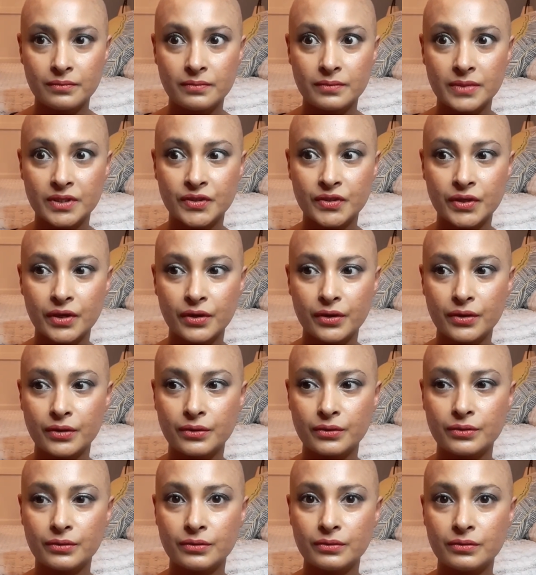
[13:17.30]

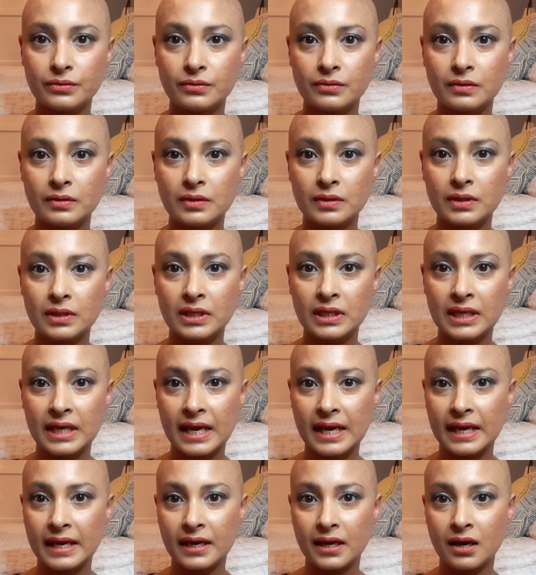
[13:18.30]
So
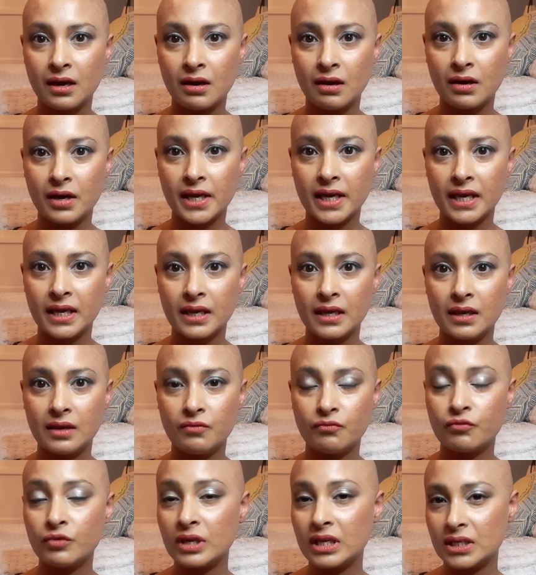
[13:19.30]
yeah, I
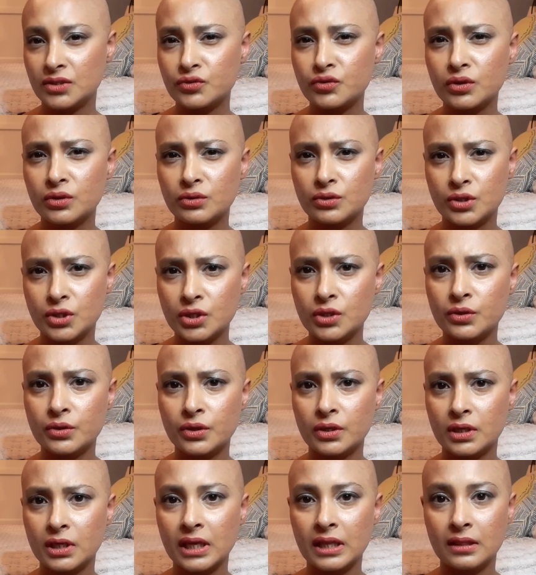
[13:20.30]
really struggled to
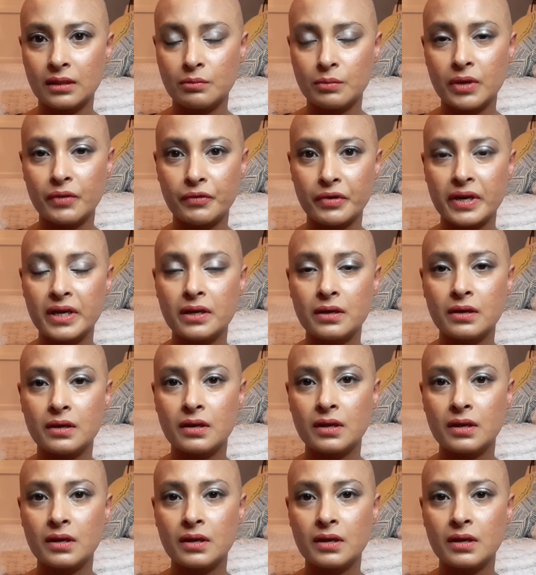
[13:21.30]
look in the mirror.